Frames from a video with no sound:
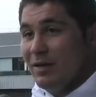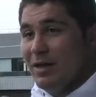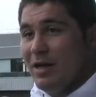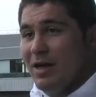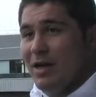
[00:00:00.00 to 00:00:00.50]

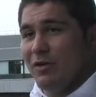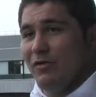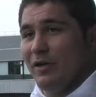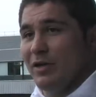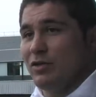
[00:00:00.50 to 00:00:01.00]
Uh, I don't
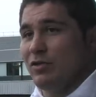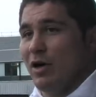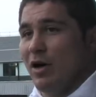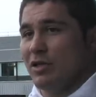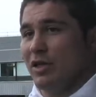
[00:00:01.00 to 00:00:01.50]
think they're too
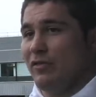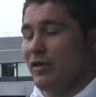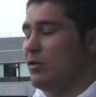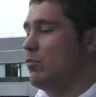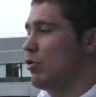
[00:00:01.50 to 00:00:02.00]
harsh. I
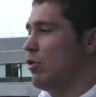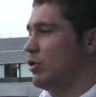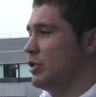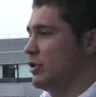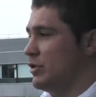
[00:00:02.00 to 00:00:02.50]
think they're more
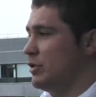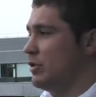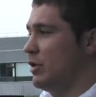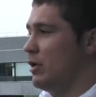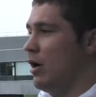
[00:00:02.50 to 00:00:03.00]
cautious
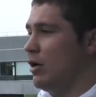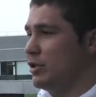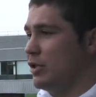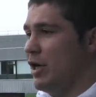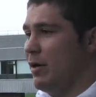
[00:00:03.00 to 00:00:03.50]
than
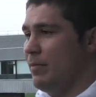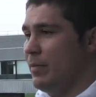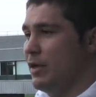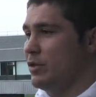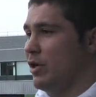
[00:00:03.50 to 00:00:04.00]
harsh. Um,
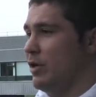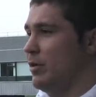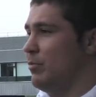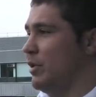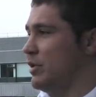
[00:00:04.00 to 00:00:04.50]
they're trying to
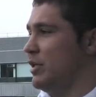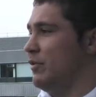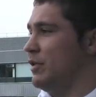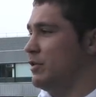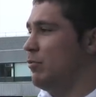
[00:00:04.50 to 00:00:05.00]
player
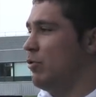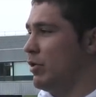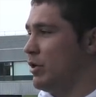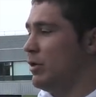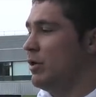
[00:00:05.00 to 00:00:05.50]
safety is important.